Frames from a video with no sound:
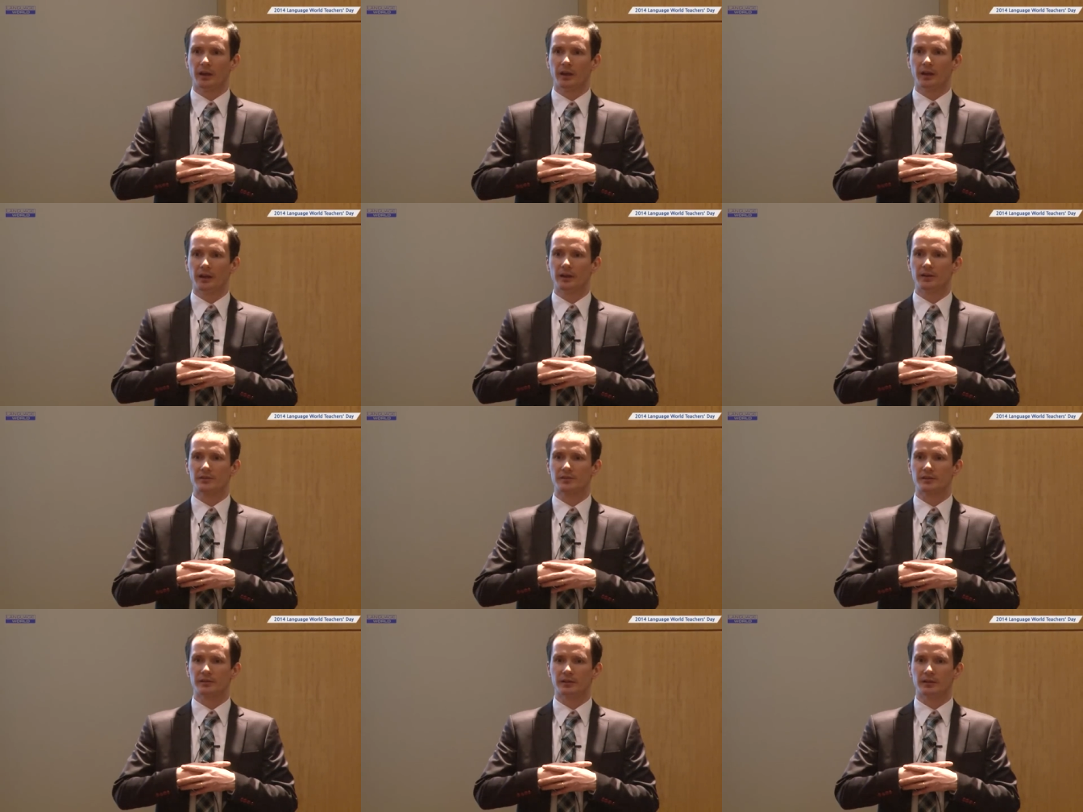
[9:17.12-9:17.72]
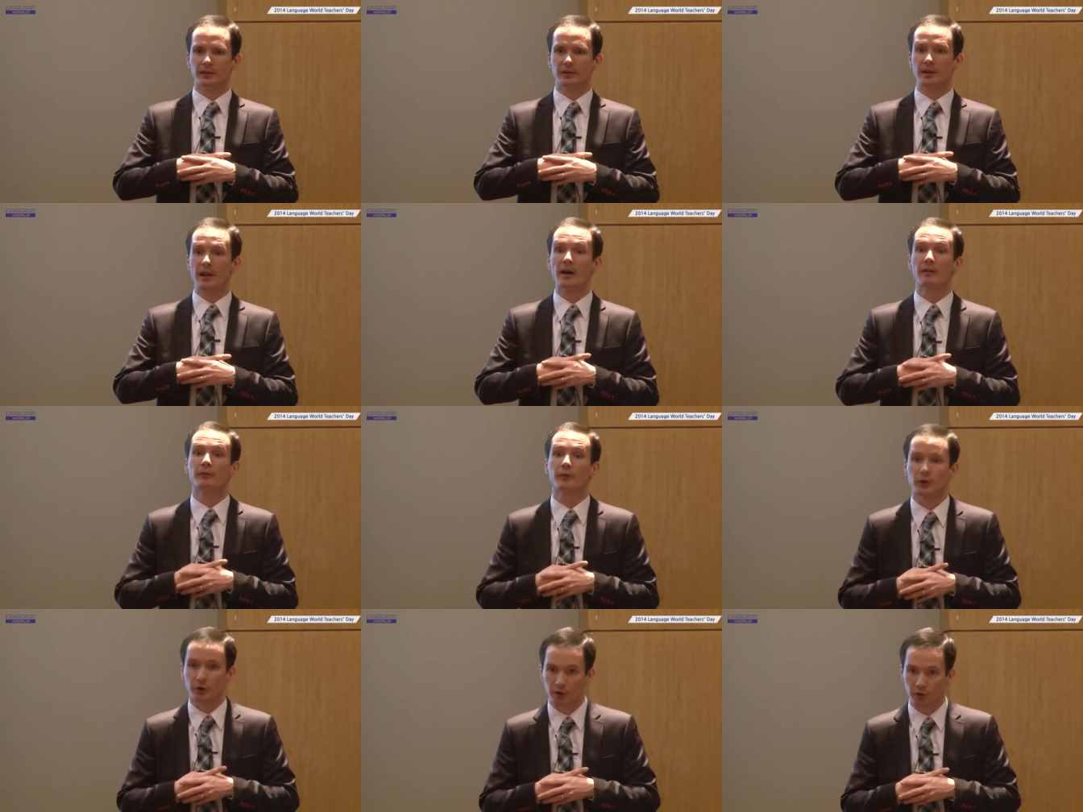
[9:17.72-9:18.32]
is
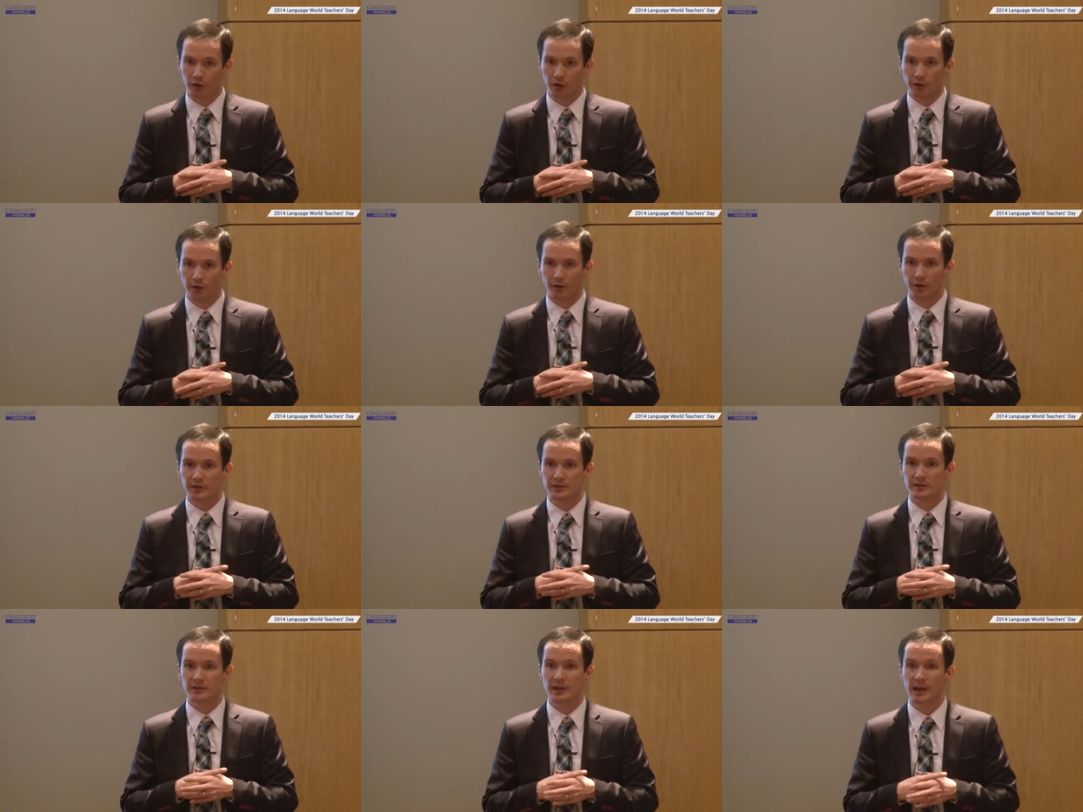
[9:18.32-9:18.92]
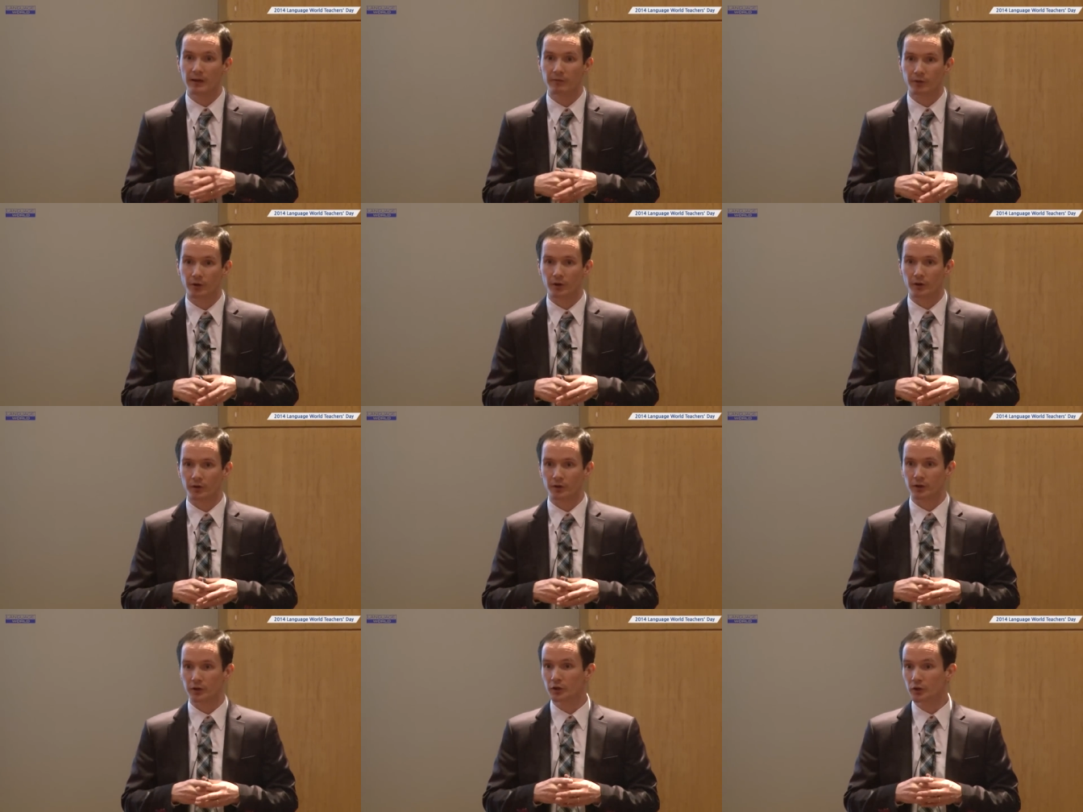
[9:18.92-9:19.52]
never good or it's
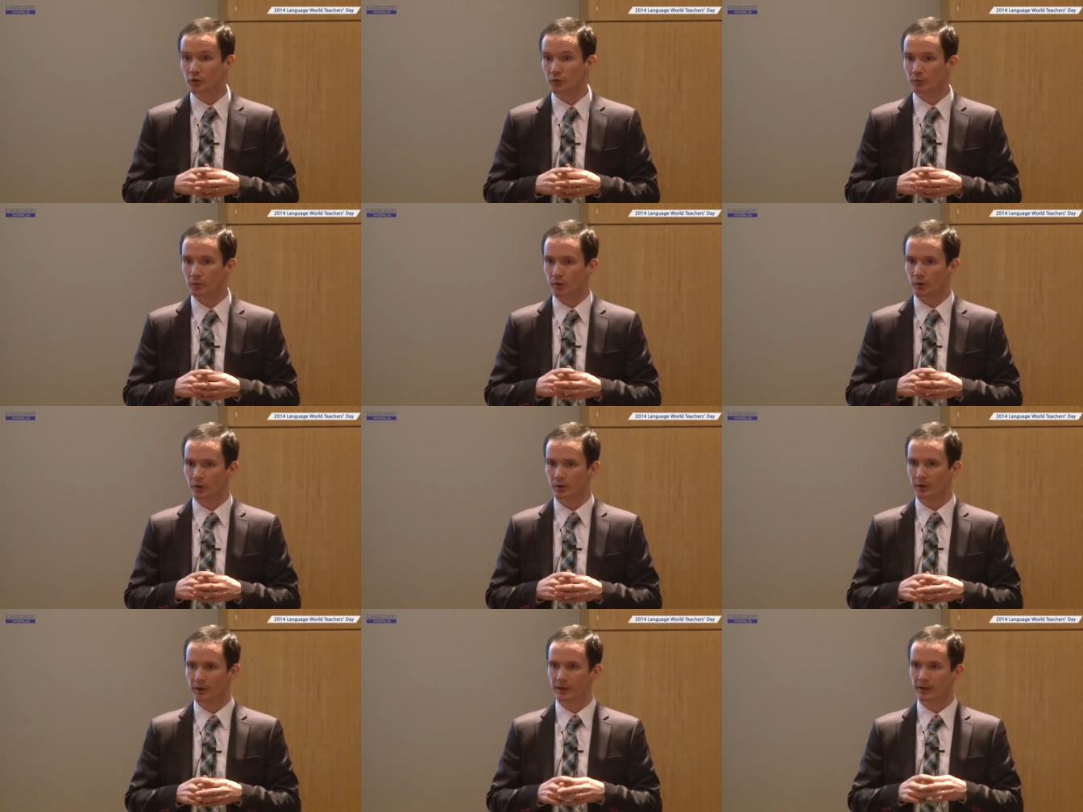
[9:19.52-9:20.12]
never useful.